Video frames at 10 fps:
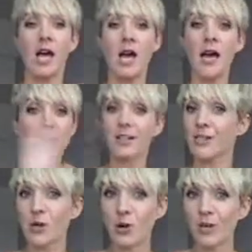And
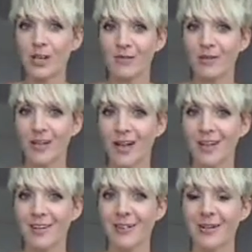there's no need for
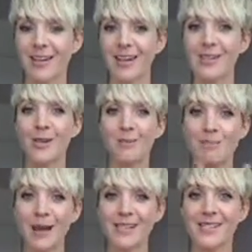that, okay? So the
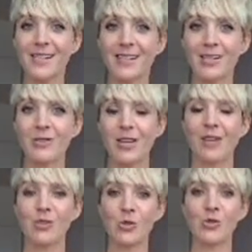best thing that you
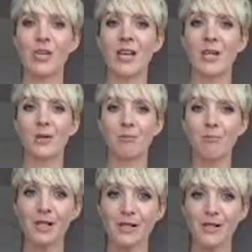can do to get your
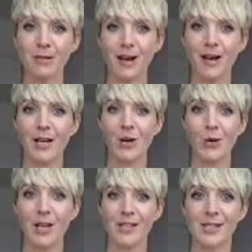milk supply
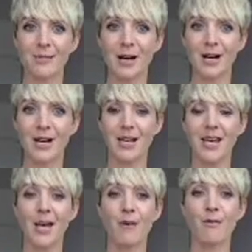going is by
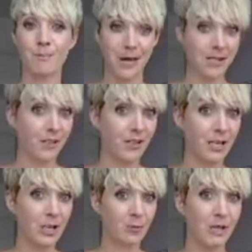
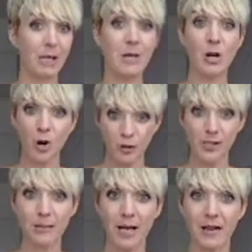breastfeeding your baby on
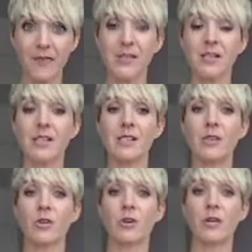demand in
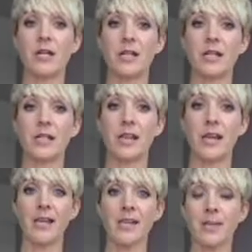these early
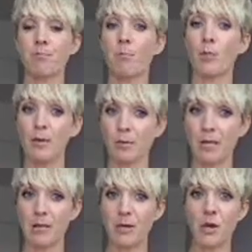days. Pop your
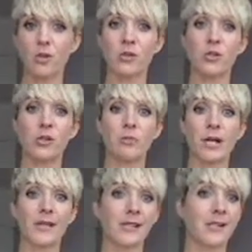baby onto the
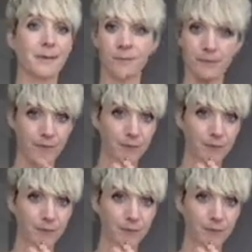breast,